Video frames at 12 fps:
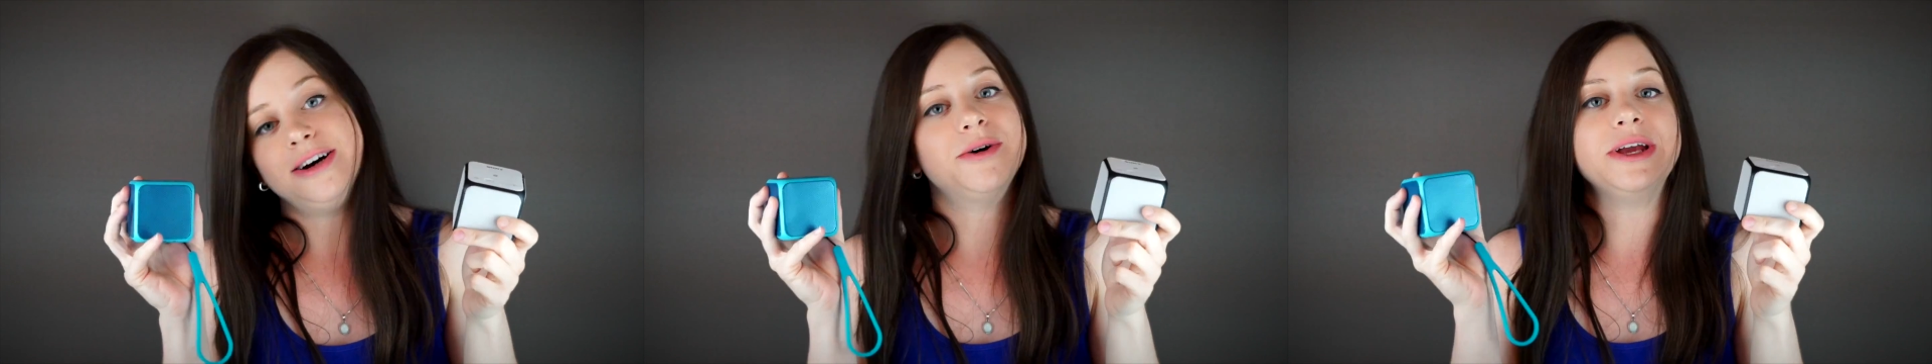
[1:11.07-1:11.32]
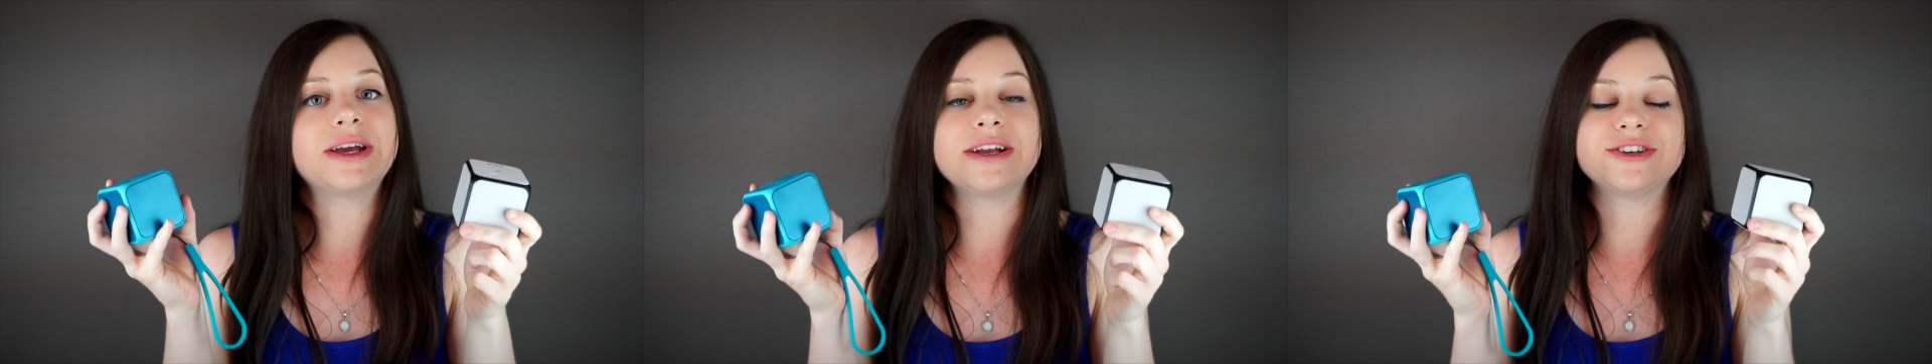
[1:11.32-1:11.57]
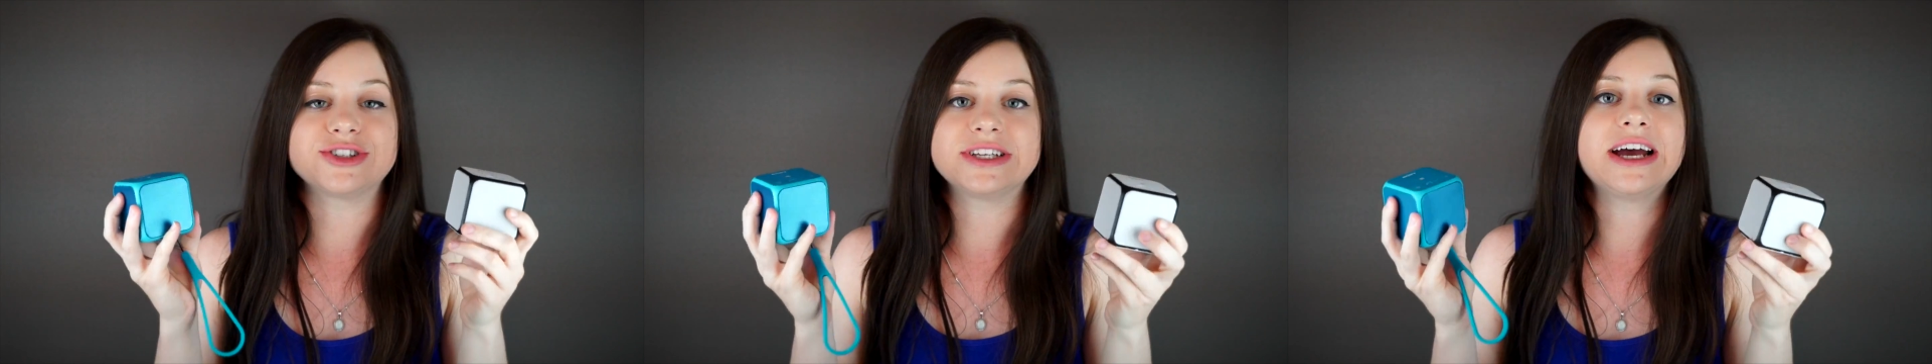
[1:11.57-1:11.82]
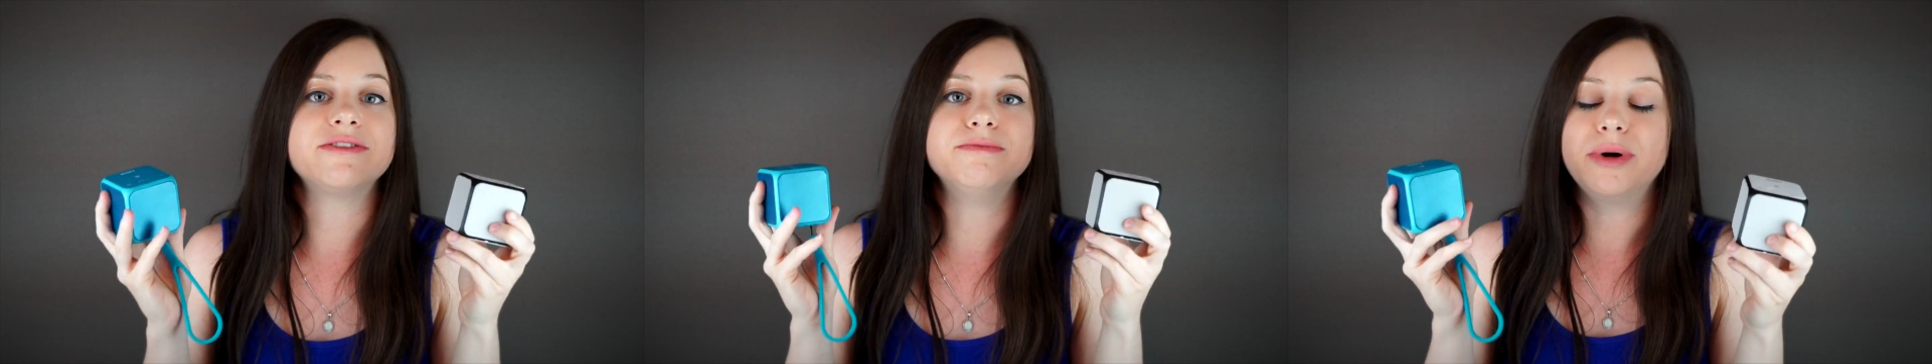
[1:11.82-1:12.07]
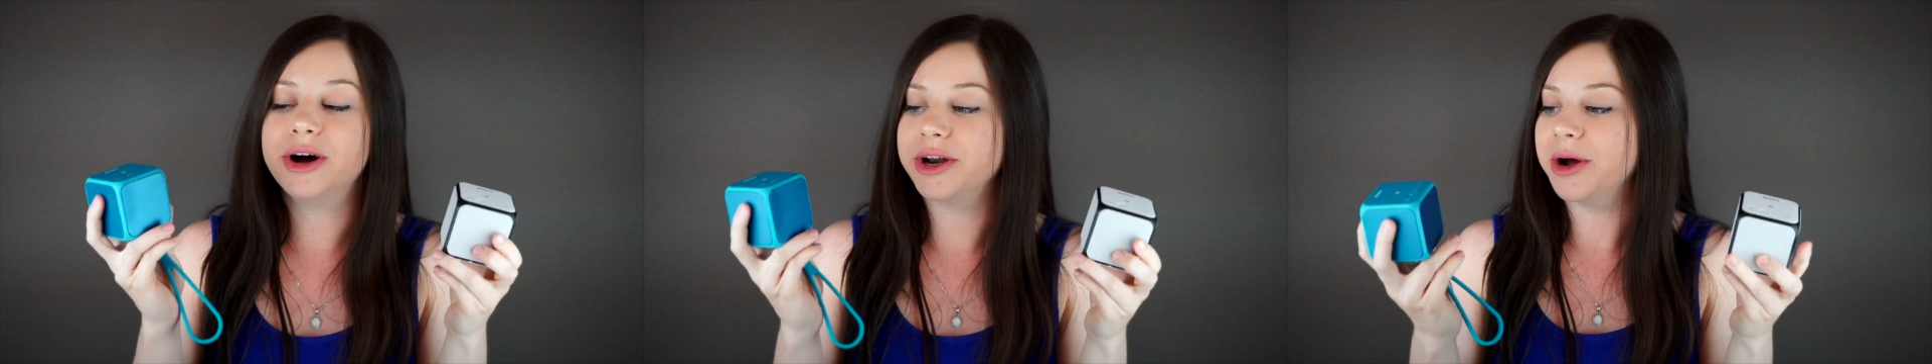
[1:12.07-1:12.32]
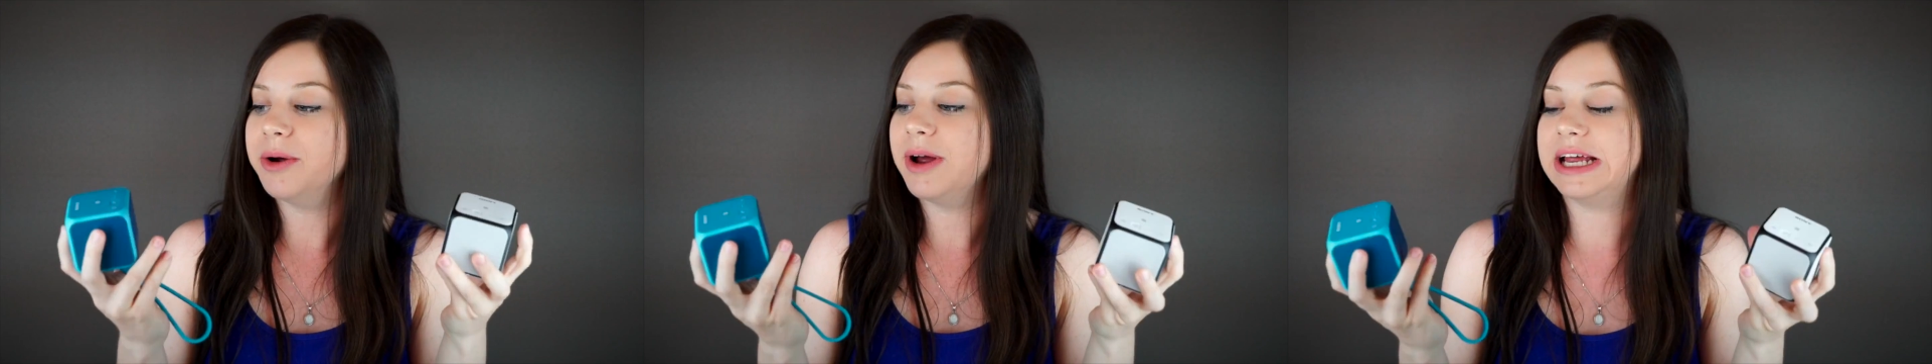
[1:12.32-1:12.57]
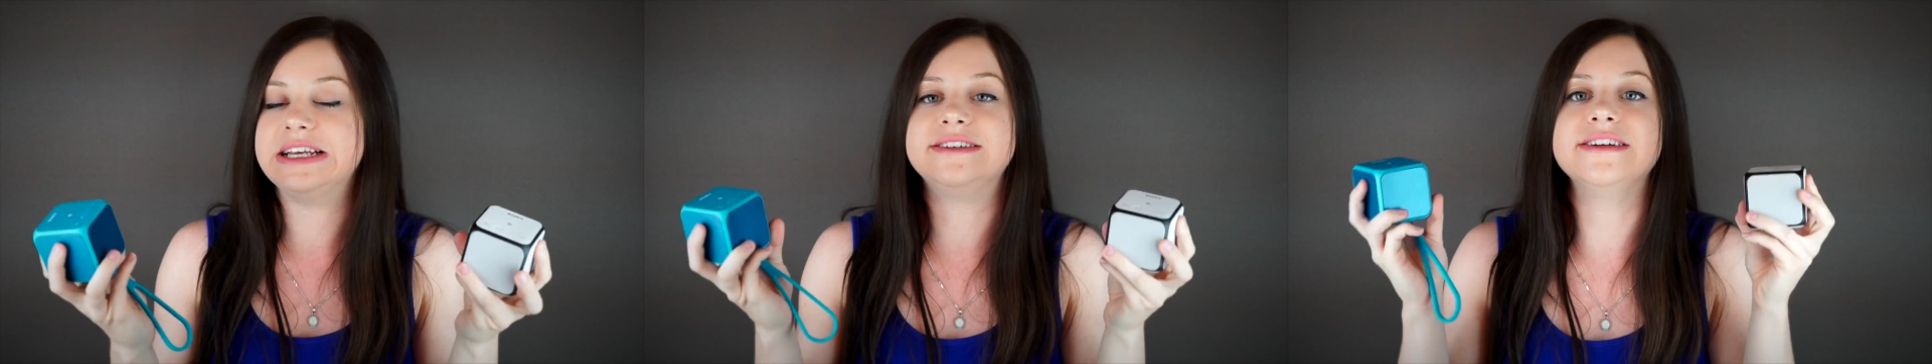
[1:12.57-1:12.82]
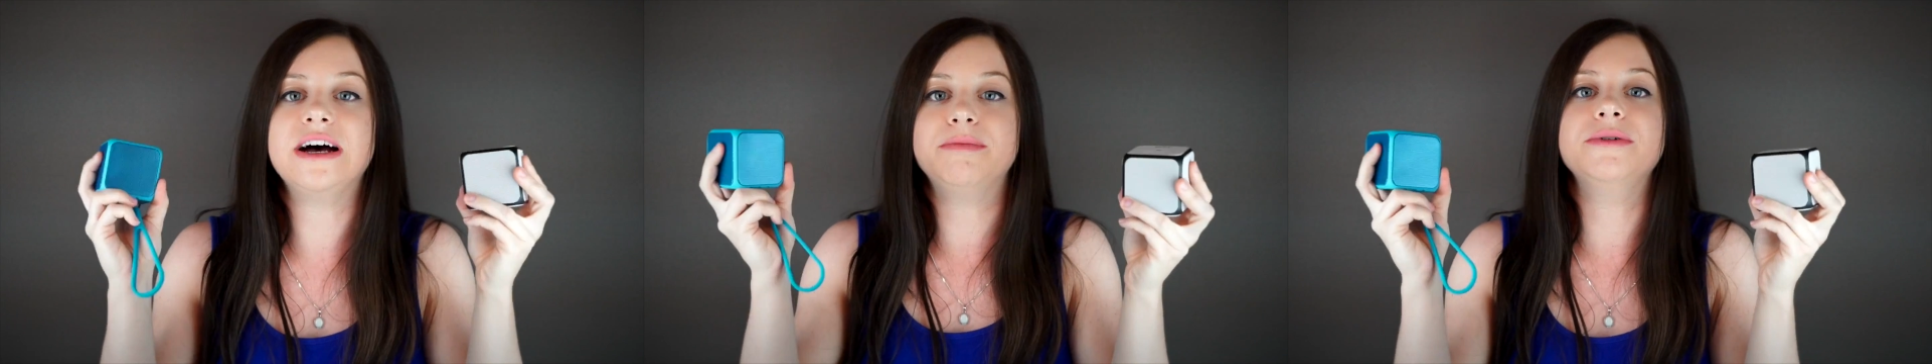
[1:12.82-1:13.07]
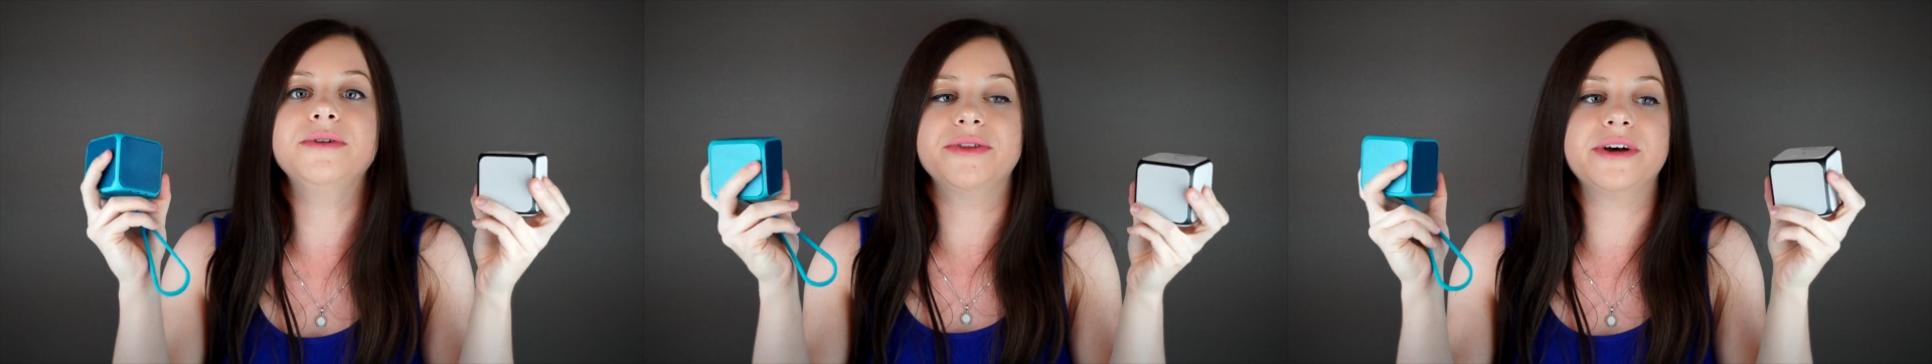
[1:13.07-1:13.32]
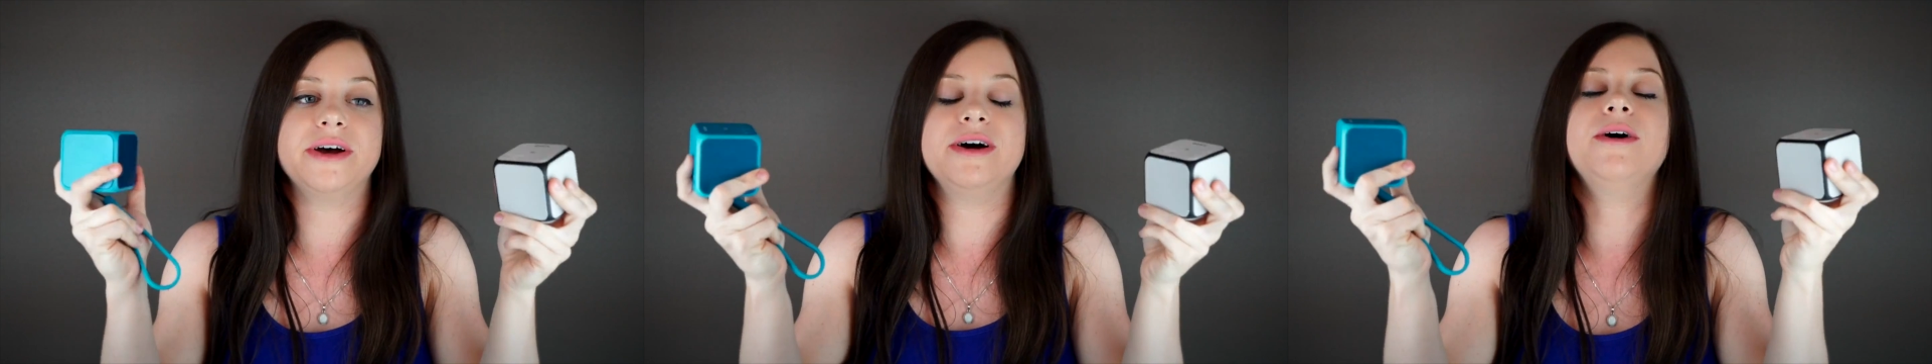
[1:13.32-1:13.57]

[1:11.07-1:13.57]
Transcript: or you can just have mono and double the